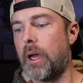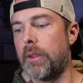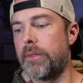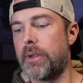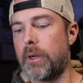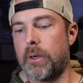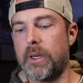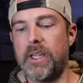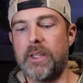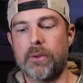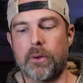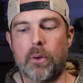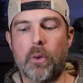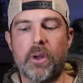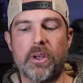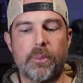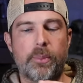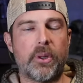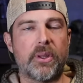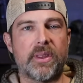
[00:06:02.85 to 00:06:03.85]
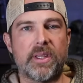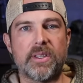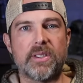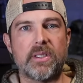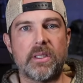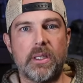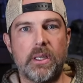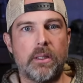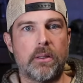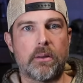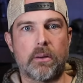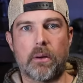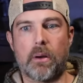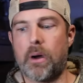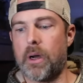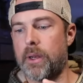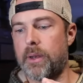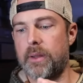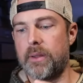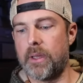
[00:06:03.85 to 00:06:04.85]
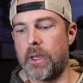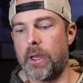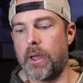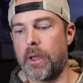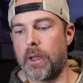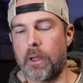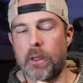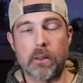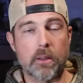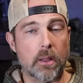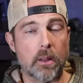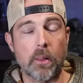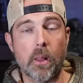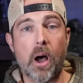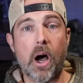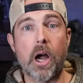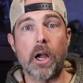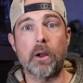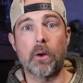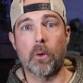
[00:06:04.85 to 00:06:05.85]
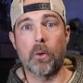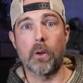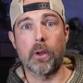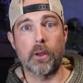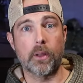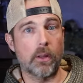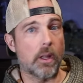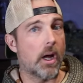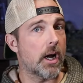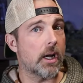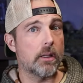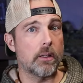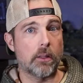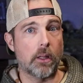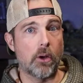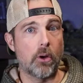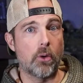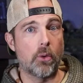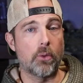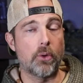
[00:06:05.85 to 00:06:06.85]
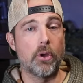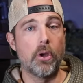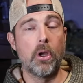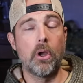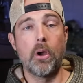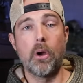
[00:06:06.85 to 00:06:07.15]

They're either going to put this either on a Glock or a Glock clone